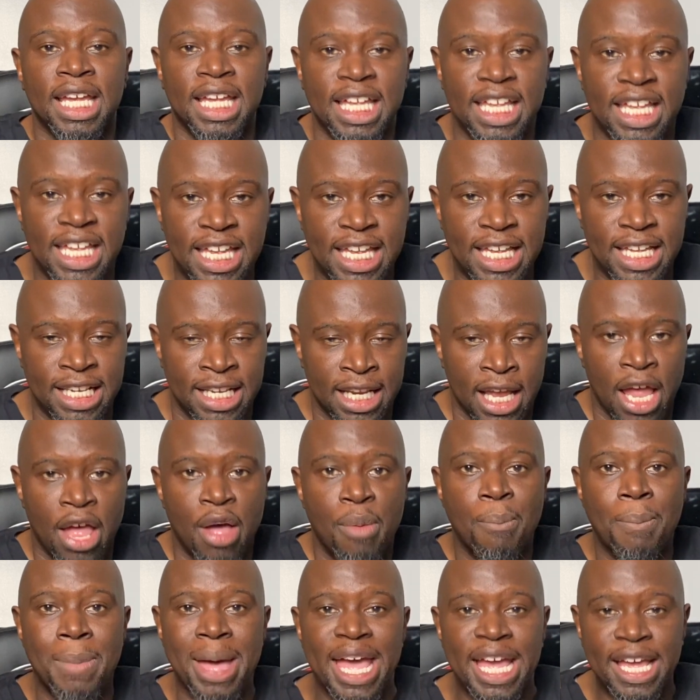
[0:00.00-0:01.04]
it
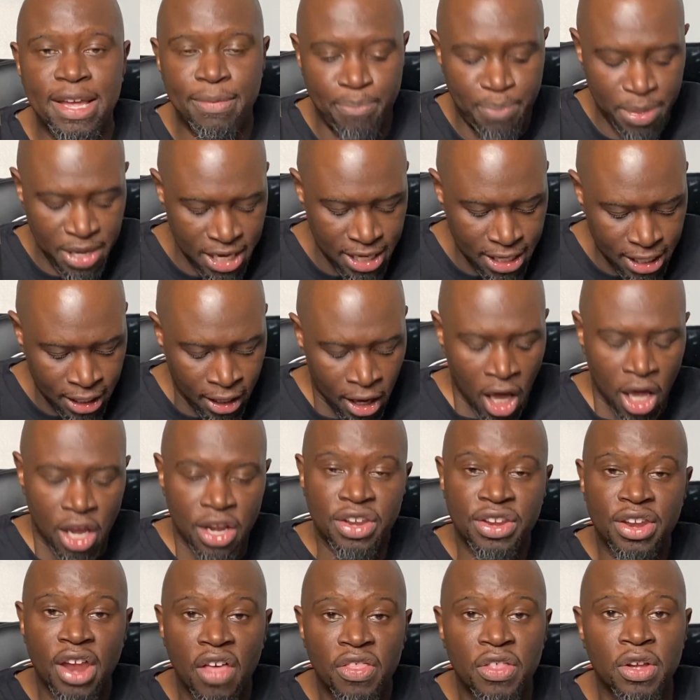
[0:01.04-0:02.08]
may be.
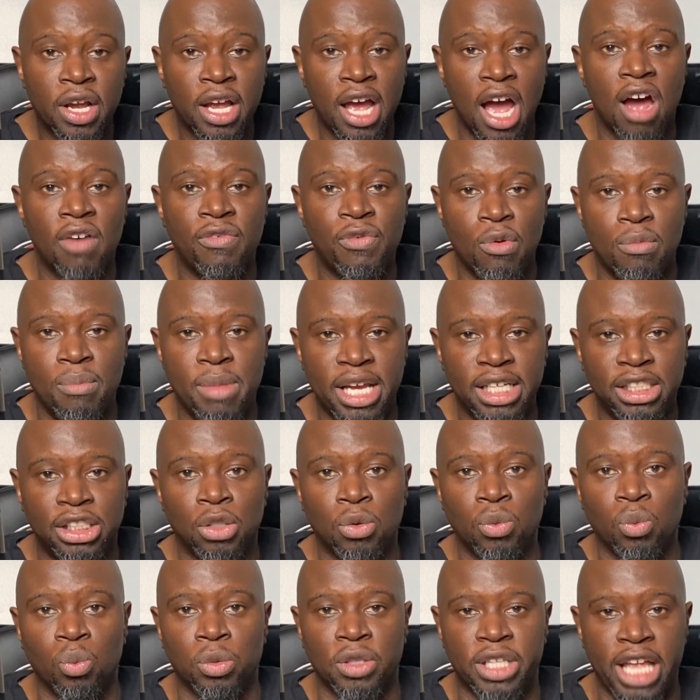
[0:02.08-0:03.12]
Another
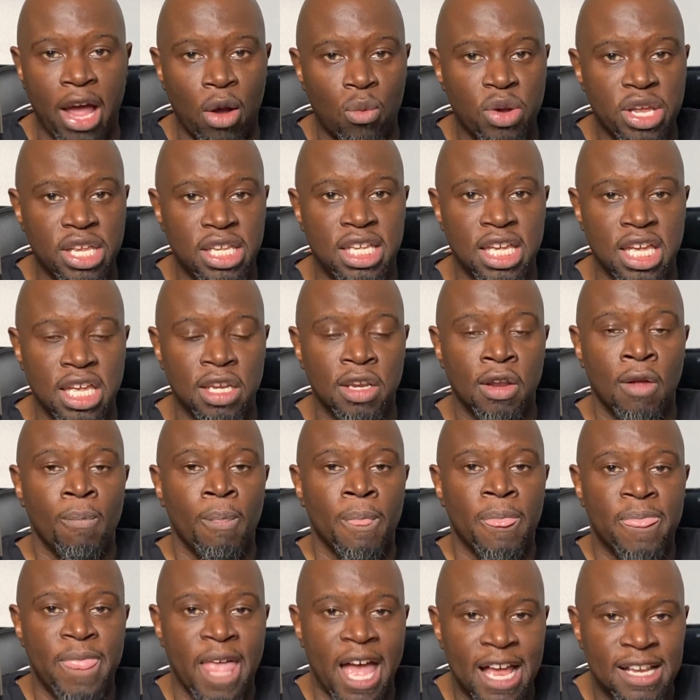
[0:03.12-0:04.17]
confirmation that we get
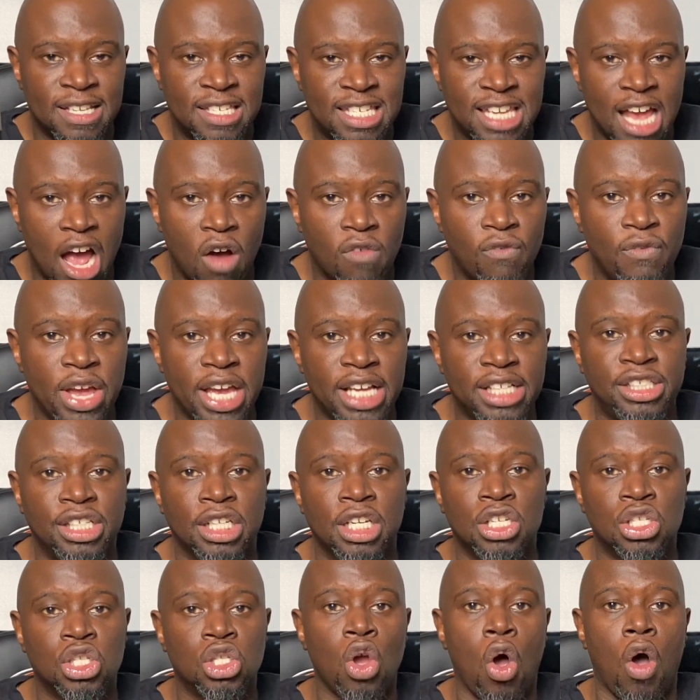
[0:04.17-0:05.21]
that salvation
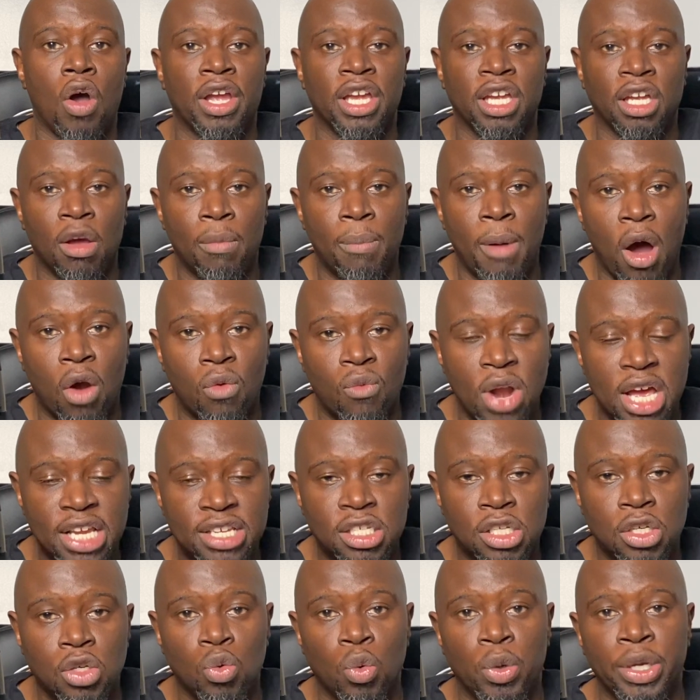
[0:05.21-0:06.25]
is talking about
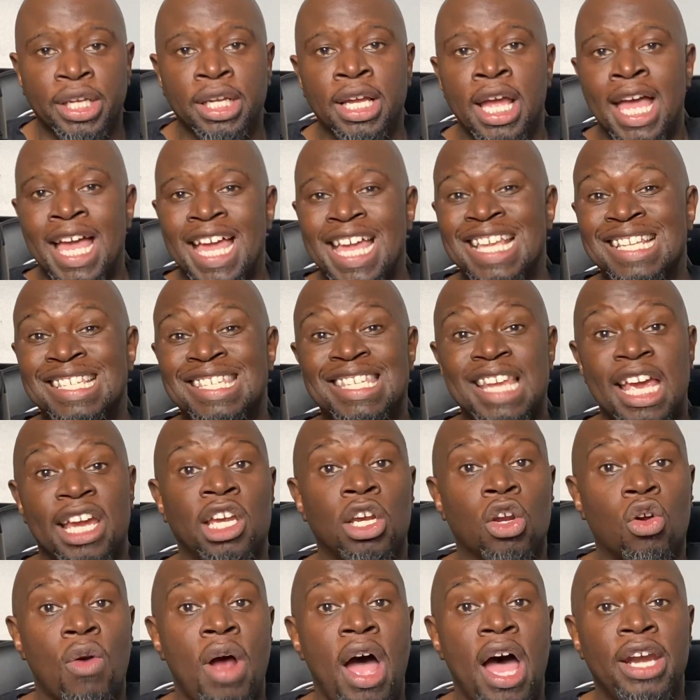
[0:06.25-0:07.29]
rescuing in
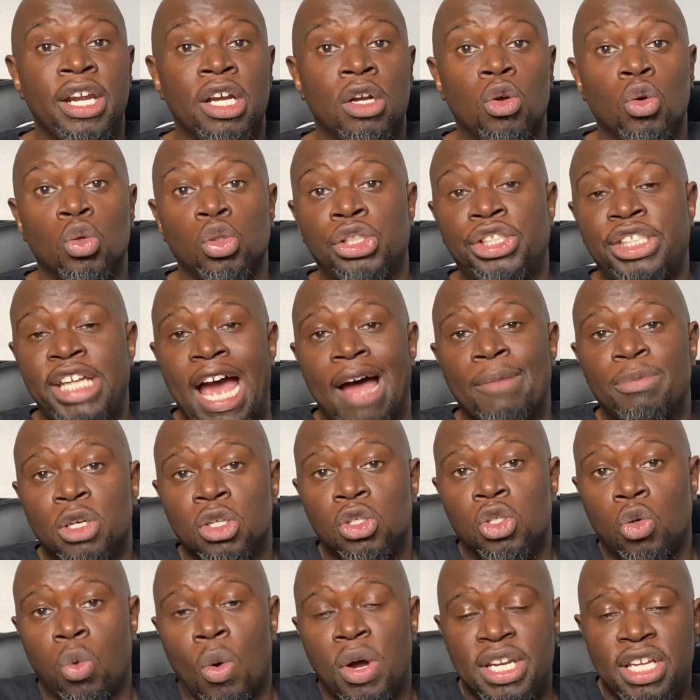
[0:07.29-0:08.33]
second chronicles chapter
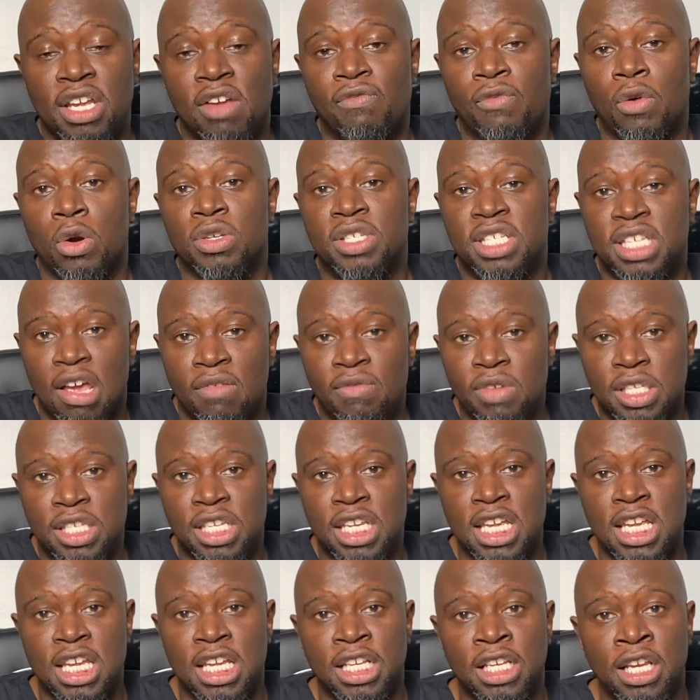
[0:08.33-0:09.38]
20 and verse
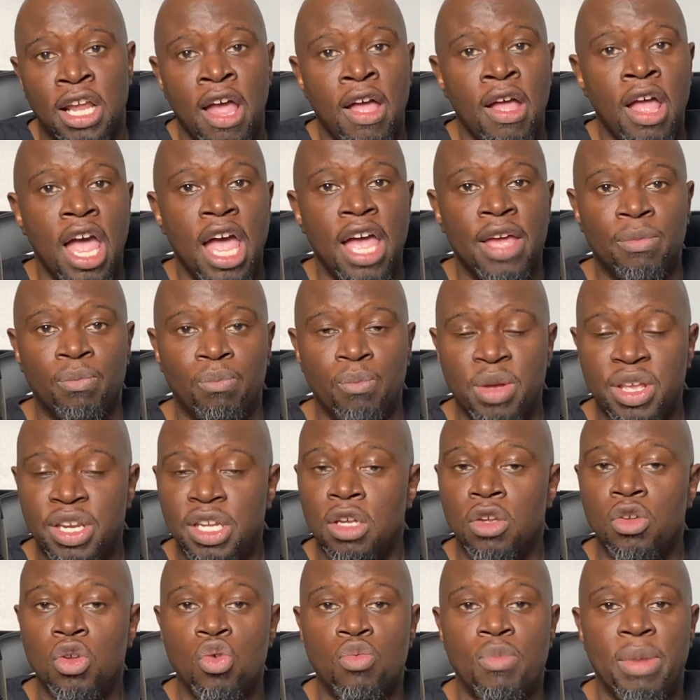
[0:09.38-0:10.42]
17 and many
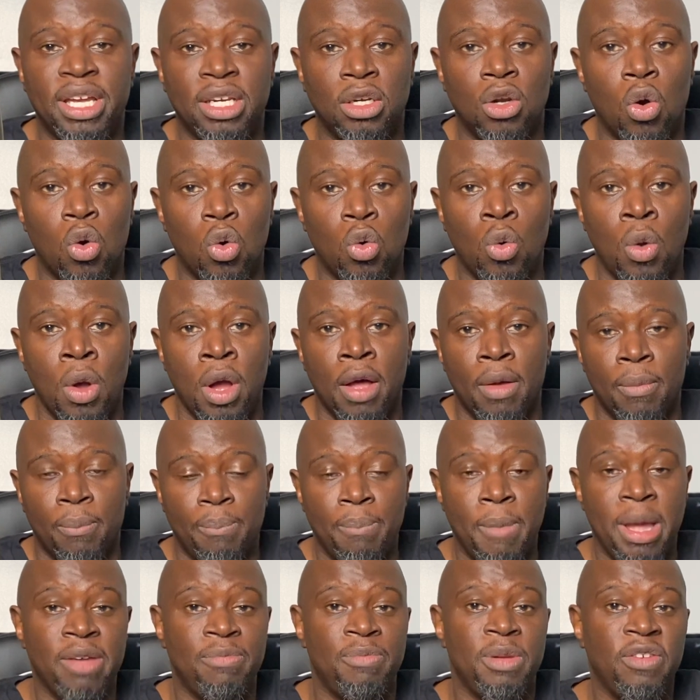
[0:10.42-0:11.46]
of you may know
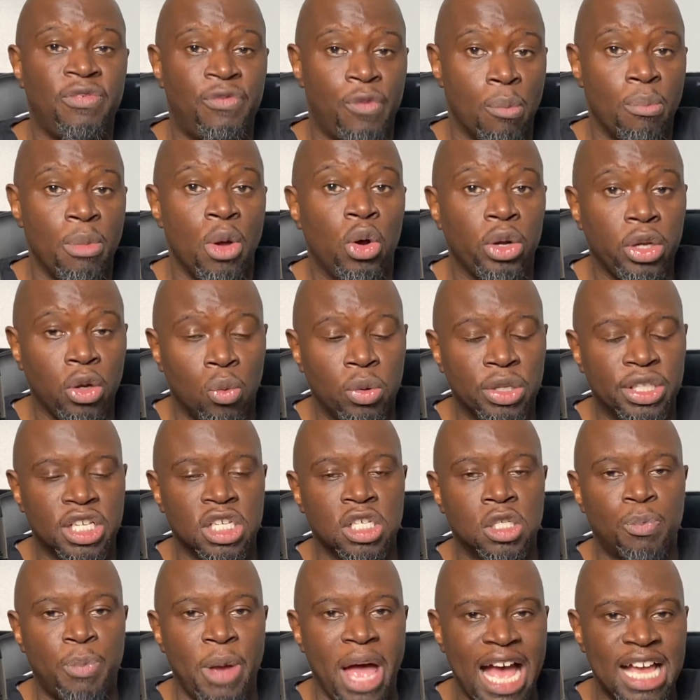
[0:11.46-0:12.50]
may be familiar with
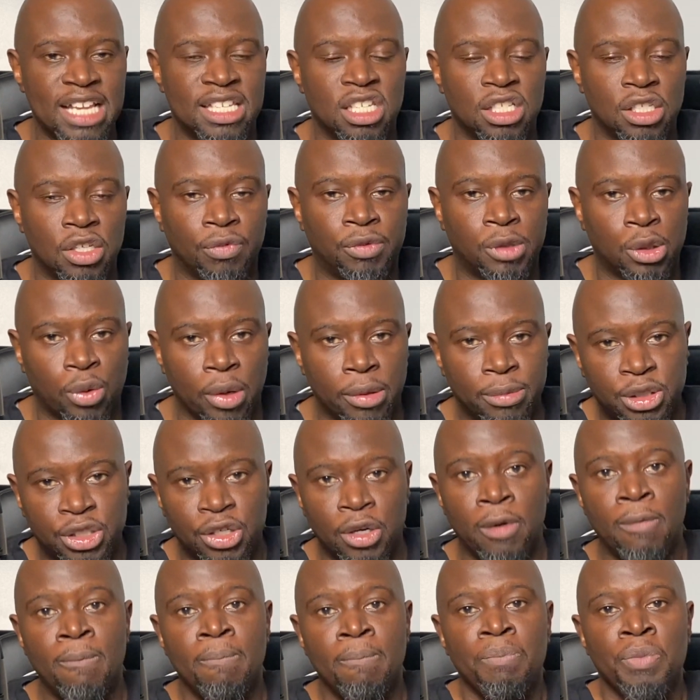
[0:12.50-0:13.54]
this passage of scripture